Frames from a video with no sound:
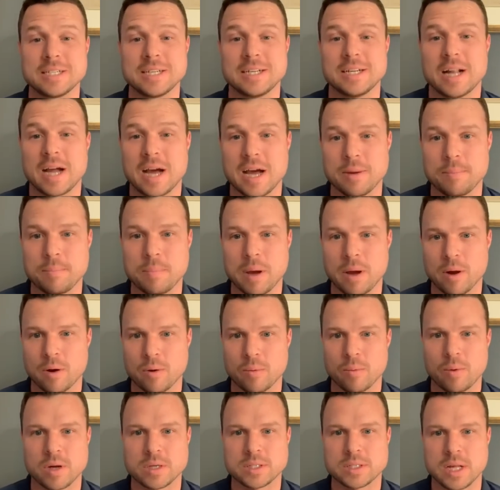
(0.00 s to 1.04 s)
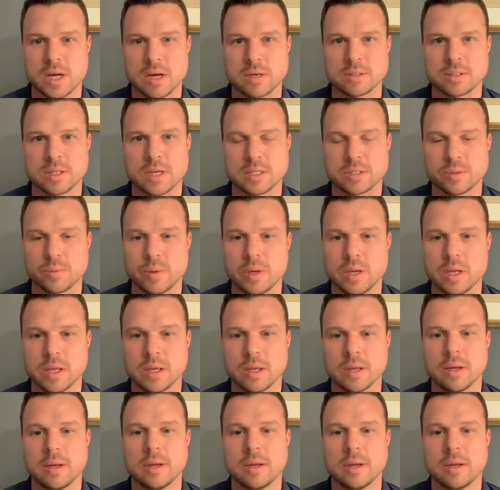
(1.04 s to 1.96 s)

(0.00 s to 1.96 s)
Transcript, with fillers: and I power washed the house last week.